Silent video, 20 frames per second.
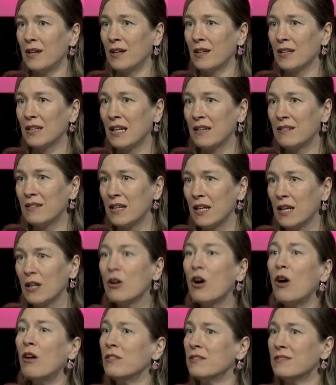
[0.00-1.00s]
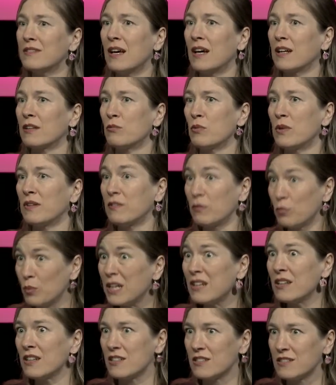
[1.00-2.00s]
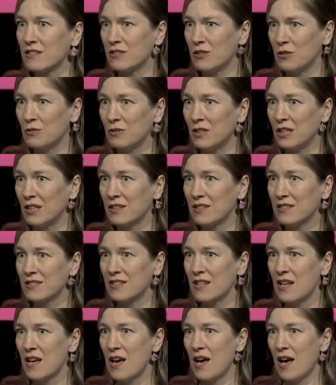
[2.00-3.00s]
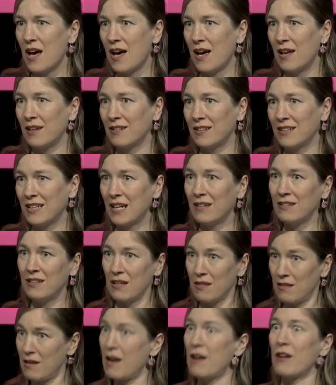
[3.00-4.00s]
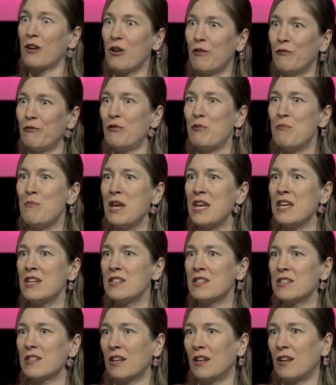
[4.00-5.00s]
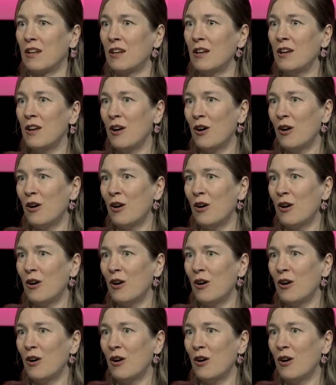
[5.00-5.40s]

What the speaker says: getting in contact with Swedish students and getting their confirmation